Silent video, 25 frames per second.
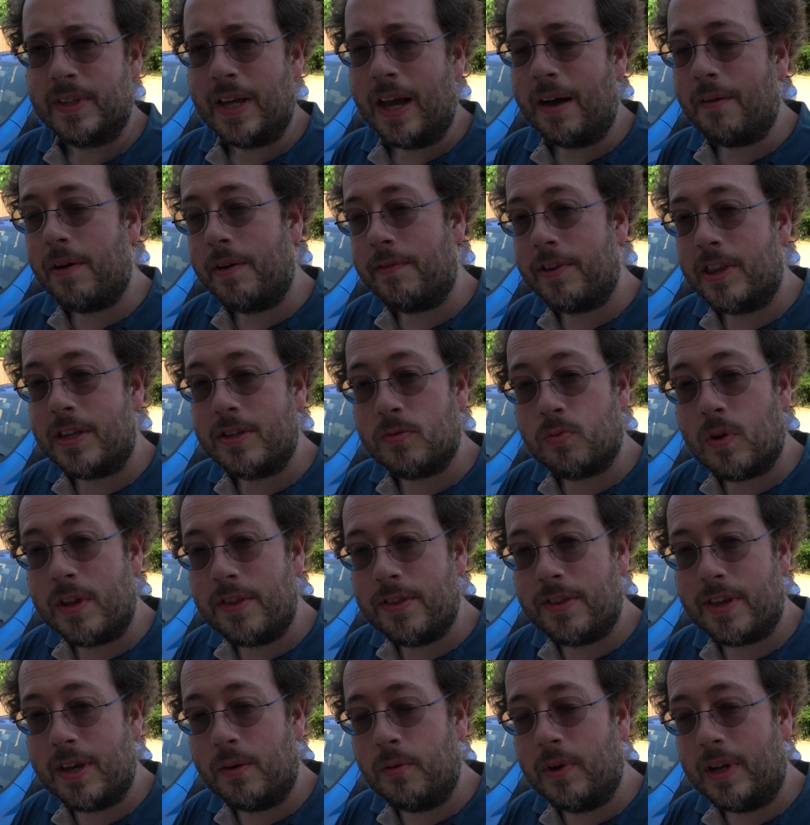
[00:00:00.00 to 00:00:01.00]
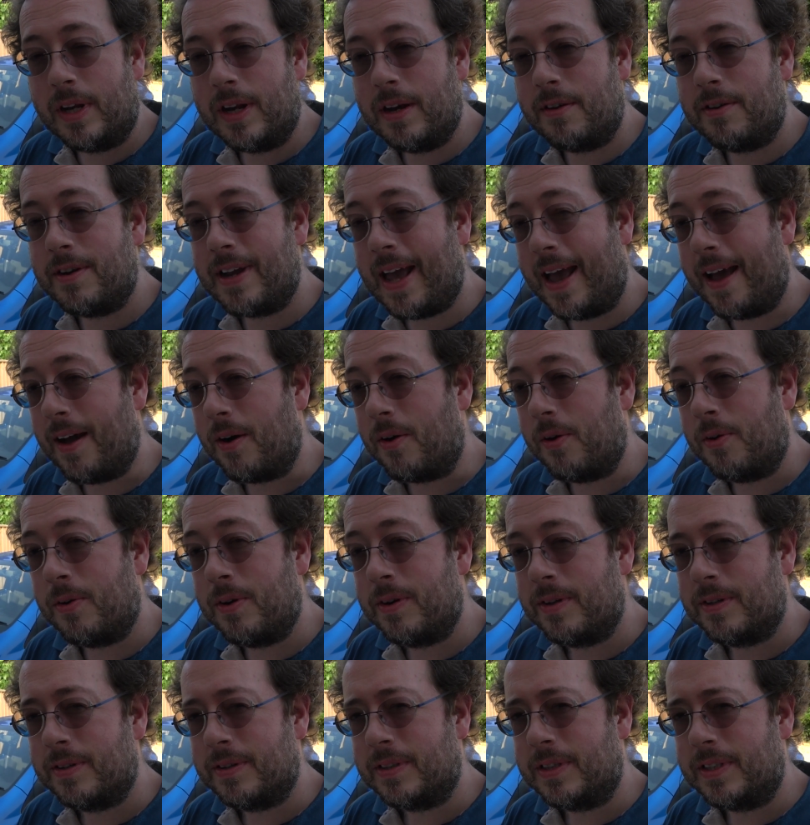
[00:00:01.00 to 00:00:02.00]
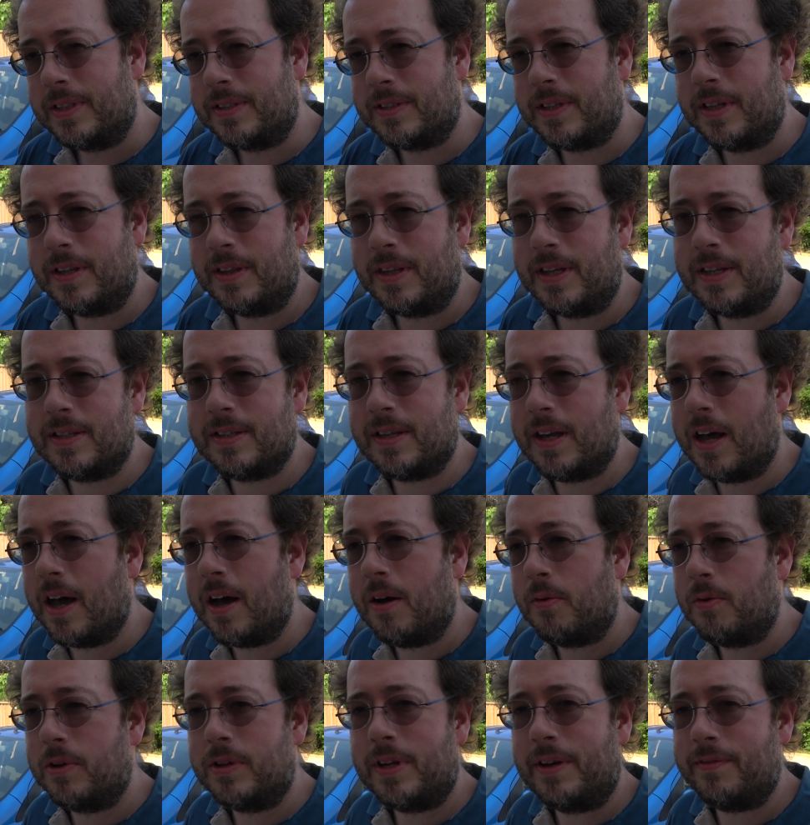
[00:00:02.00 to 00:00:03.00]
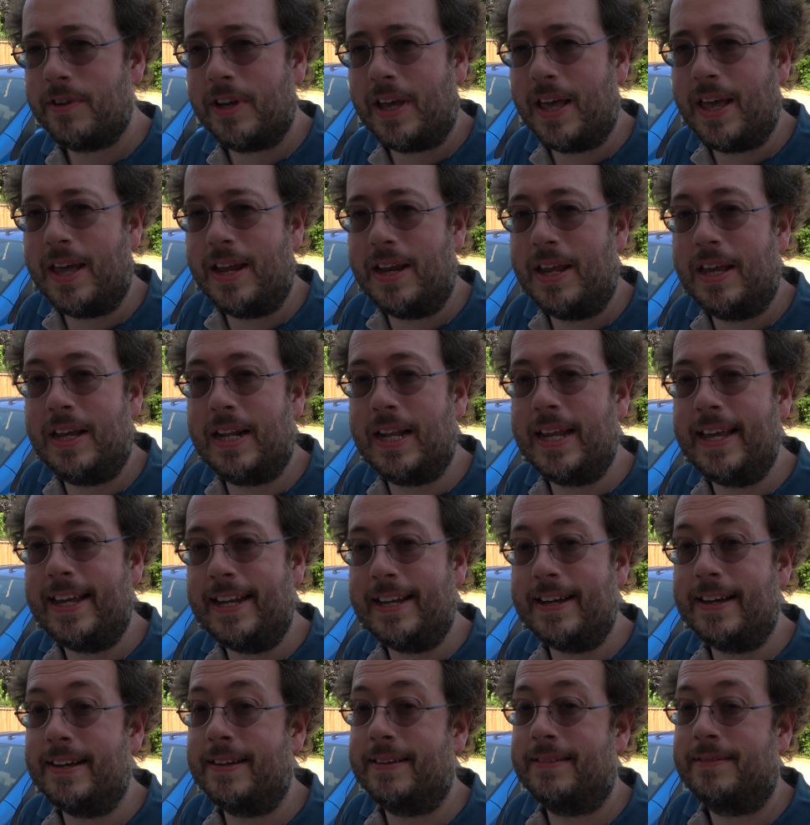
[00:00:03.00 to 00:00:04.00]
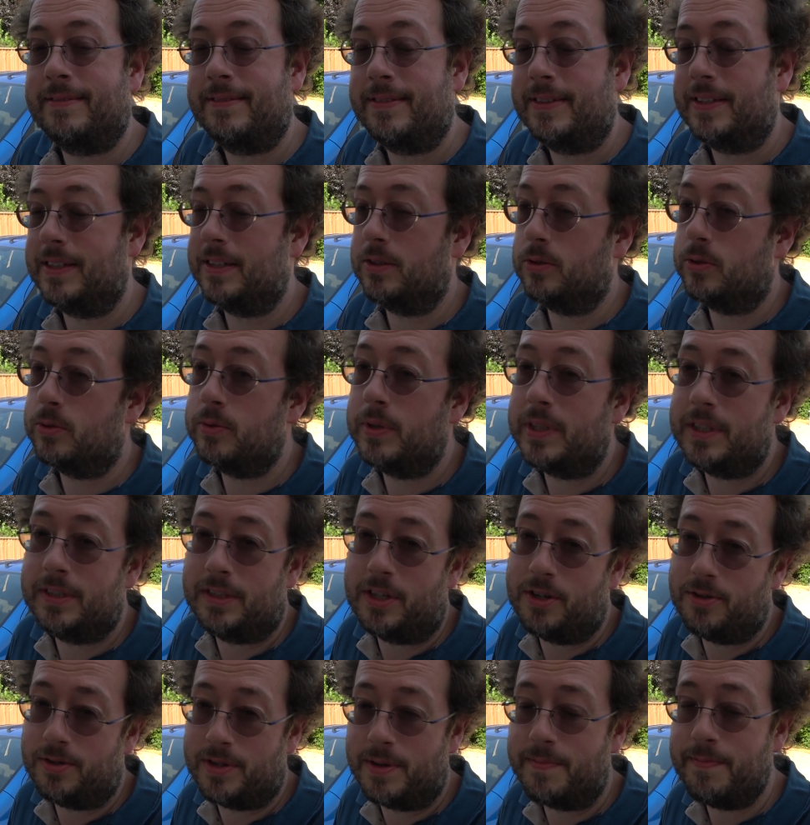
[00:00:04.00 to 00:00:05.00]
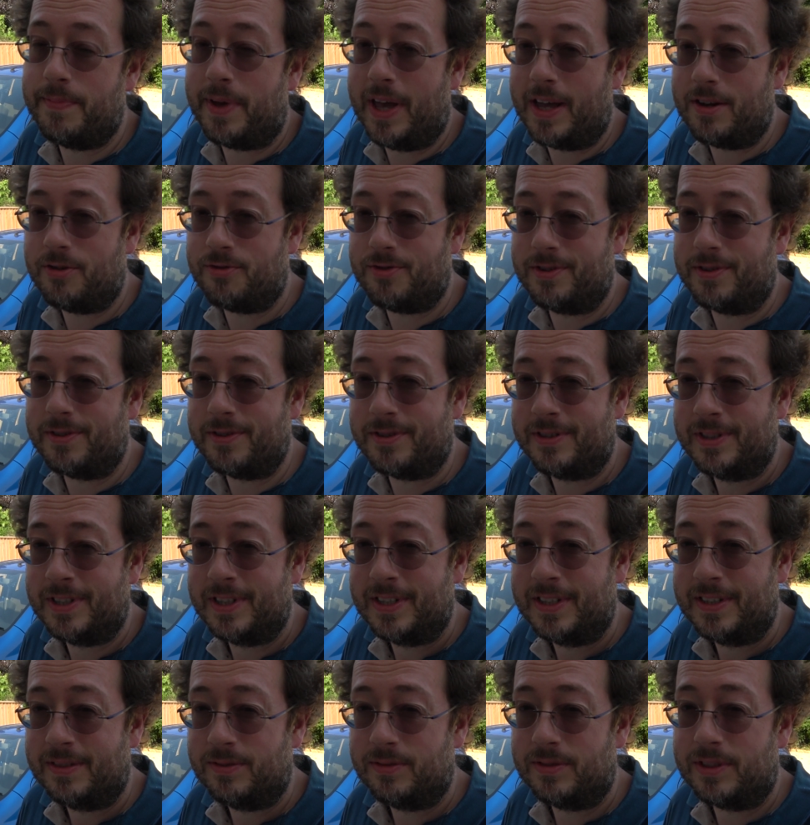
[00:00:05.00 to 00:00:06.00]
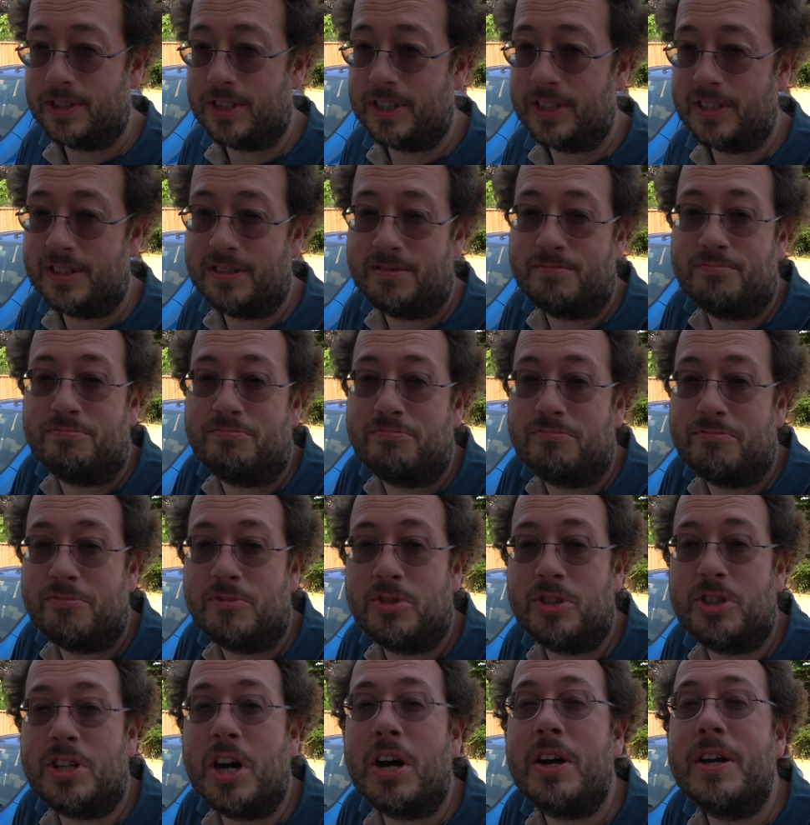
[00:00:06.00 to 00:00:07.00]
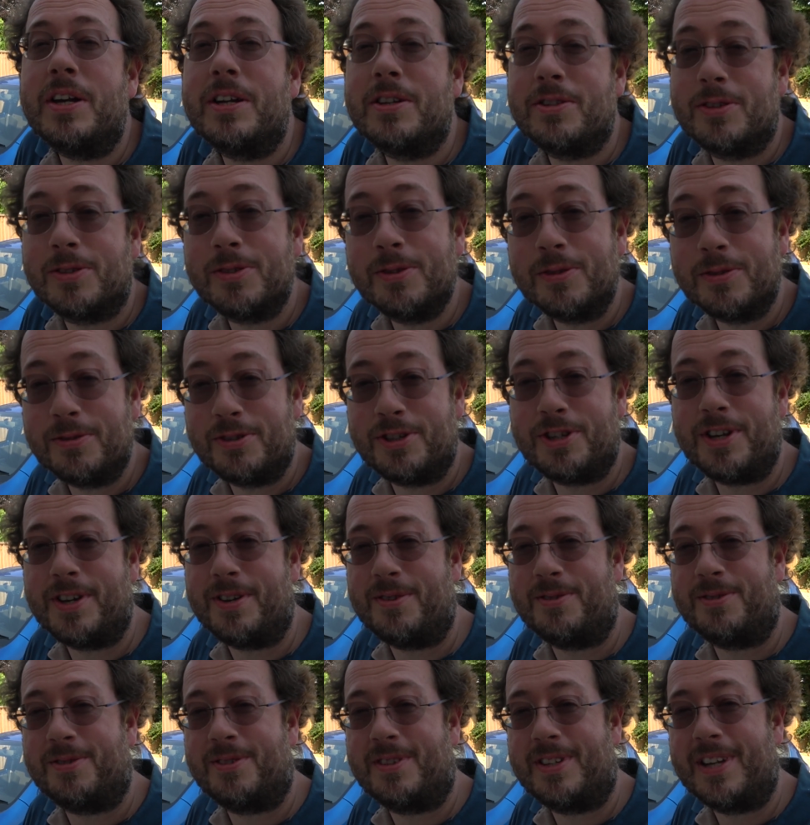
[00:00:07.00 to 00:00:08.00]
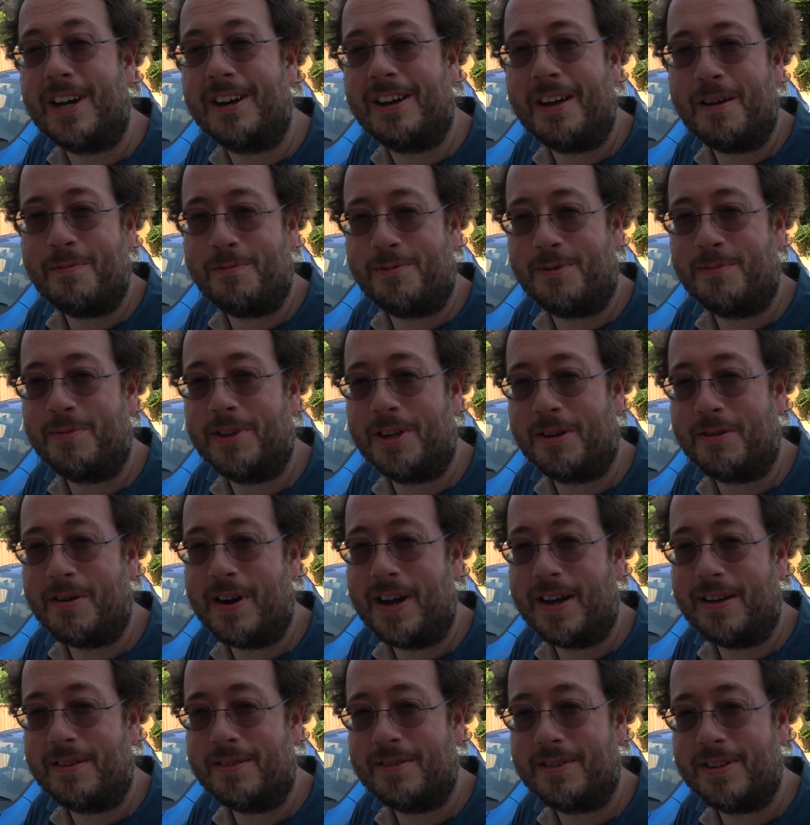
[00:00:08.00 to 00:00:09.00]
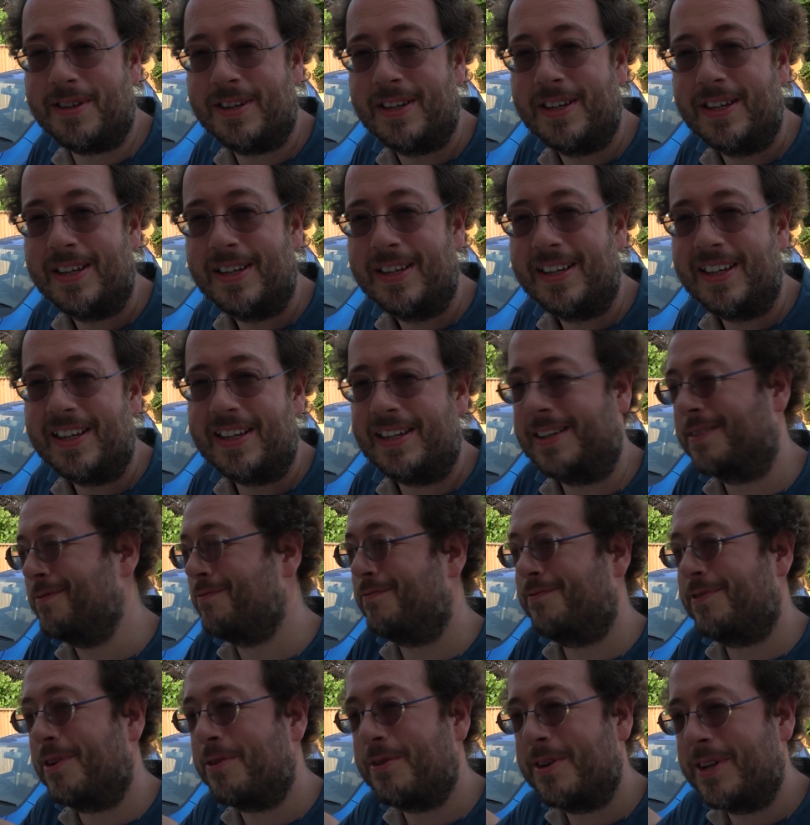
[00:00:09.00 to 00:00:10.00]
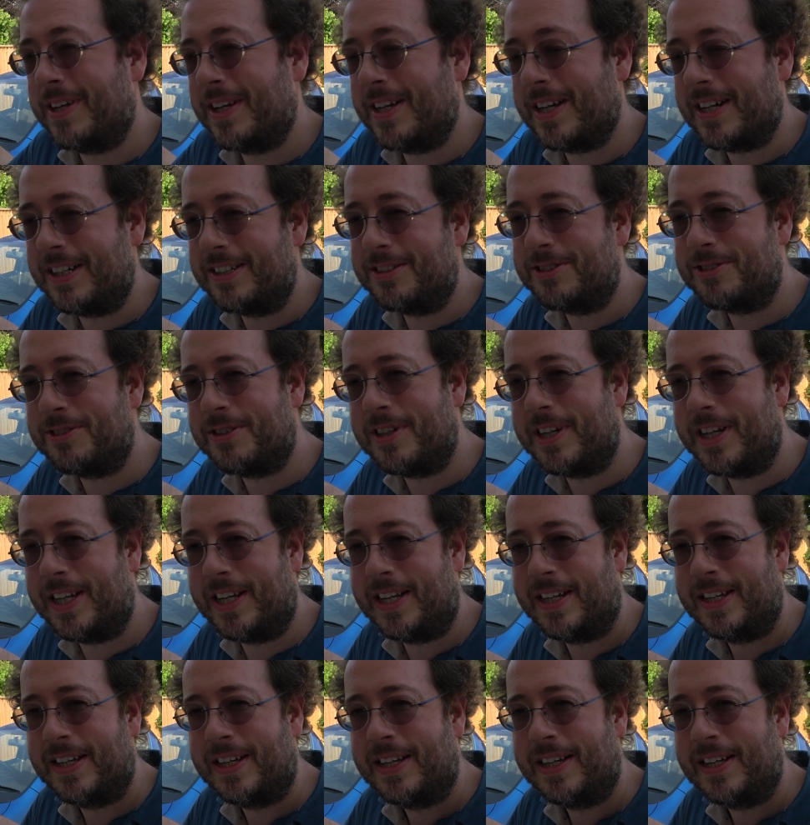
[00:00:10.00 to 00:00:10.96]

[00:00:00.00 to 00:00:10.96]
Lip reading: However, there's one thing we know now, is that this car will never get any cleaner. It always using petrol, which is dinosaur juice dug up from the ground in a foreign country,